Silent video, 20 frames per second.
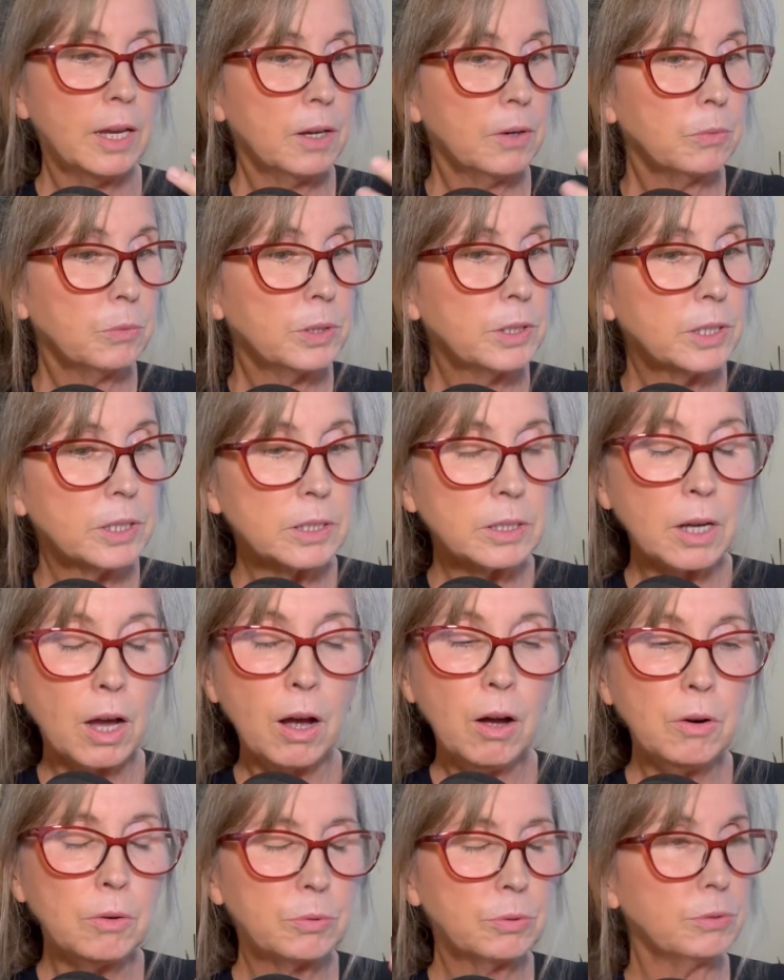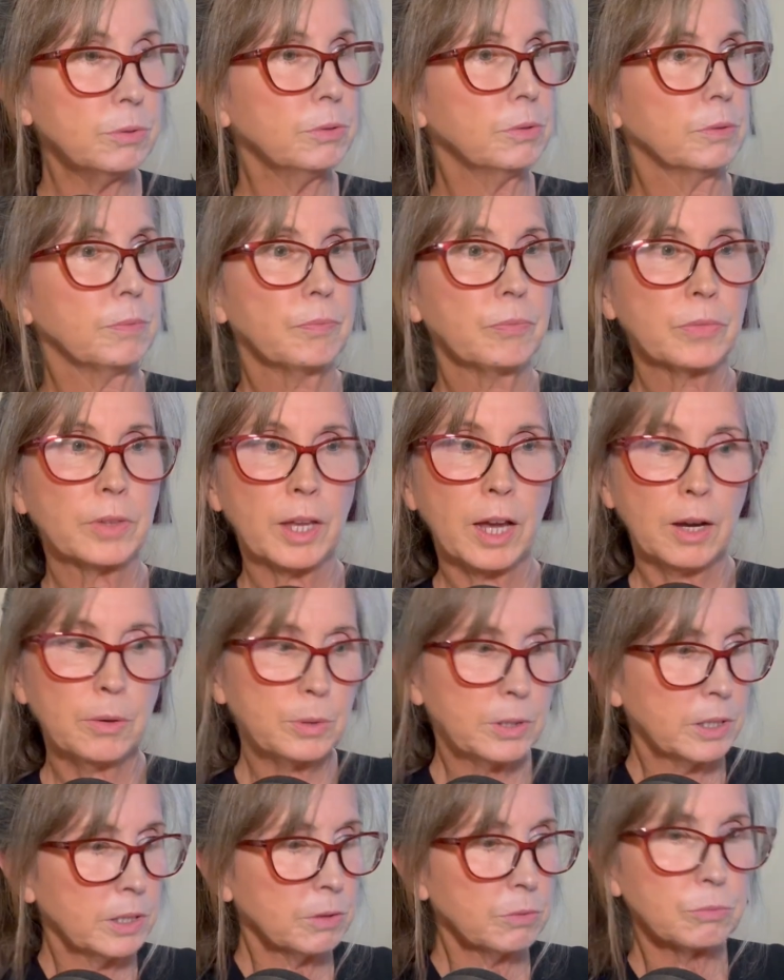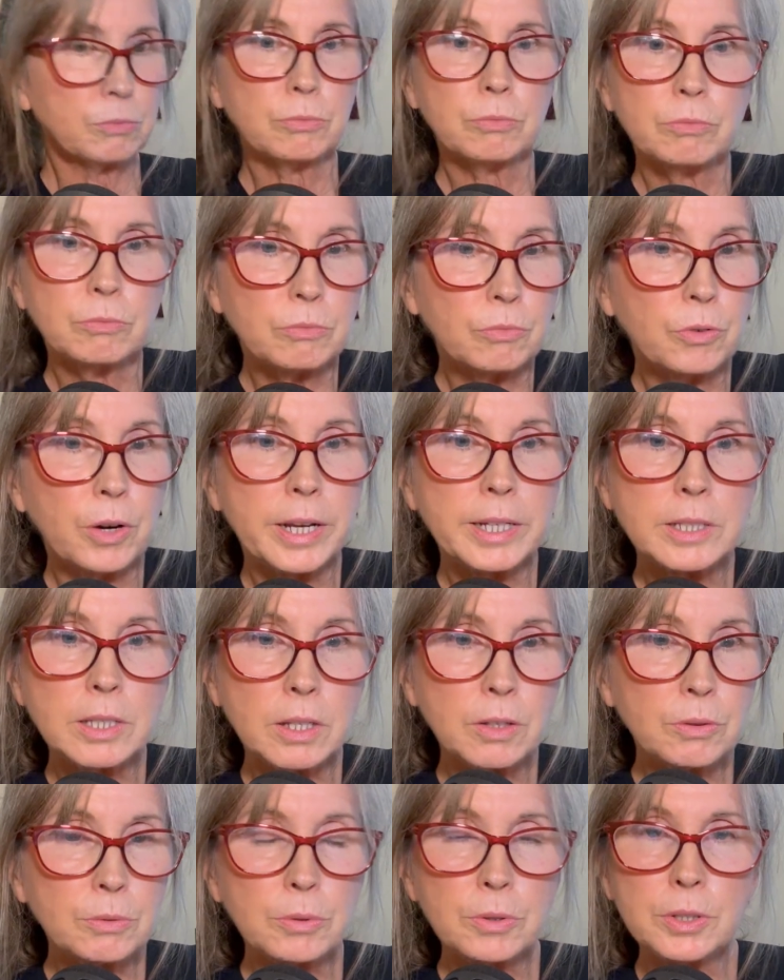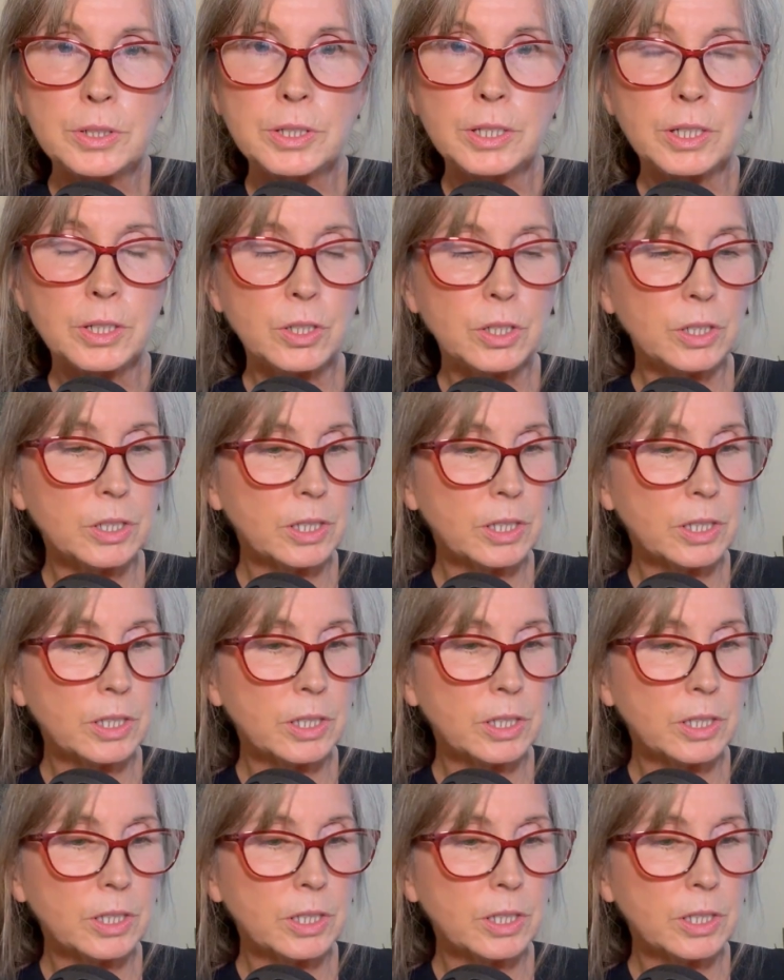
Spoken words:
We just, I was just racing through the dishes.